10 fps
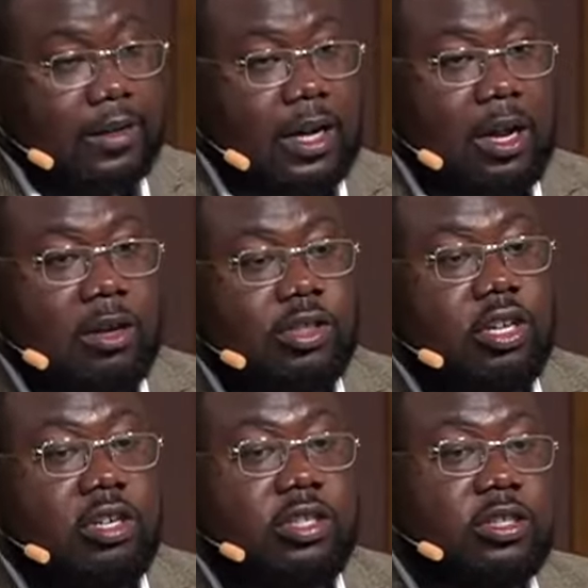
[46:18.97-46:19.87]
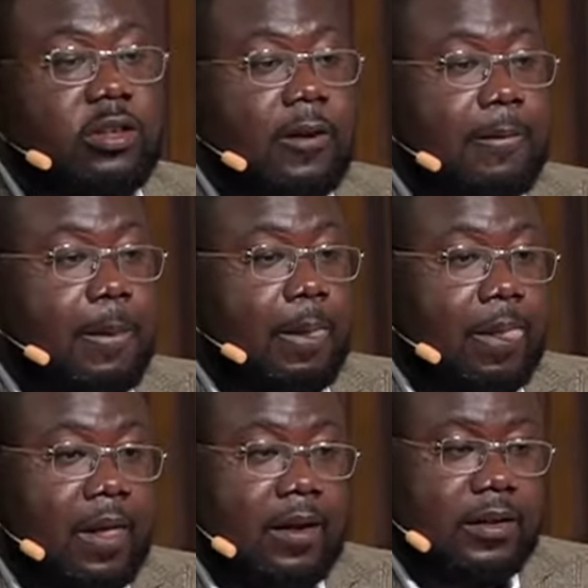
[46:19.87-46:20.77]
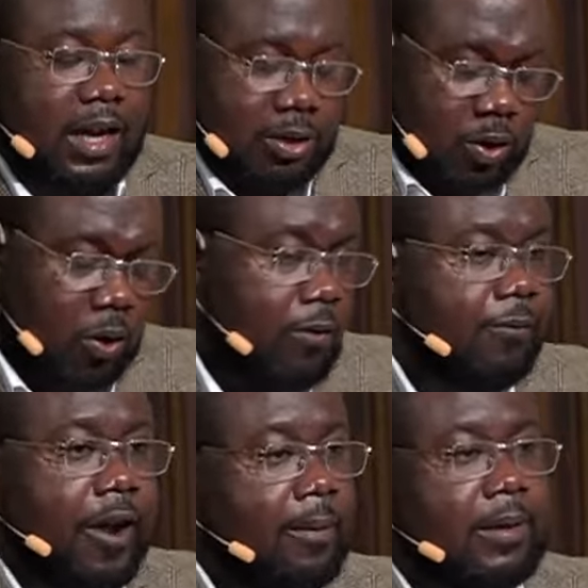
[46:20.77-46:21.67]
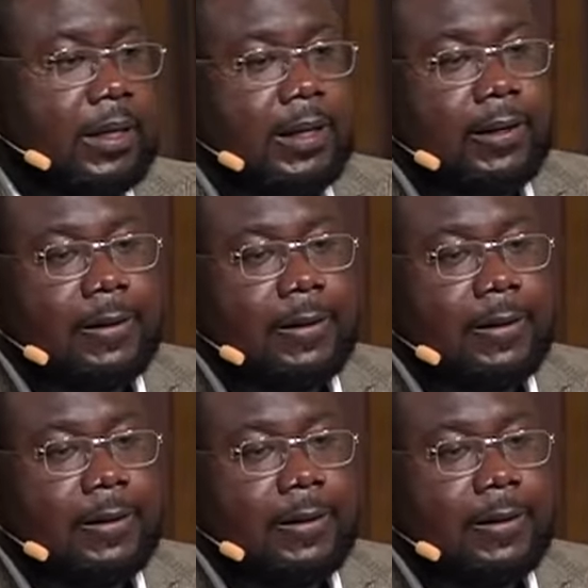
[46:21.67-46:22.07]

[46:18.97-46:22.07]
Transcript: than our church, than your own family.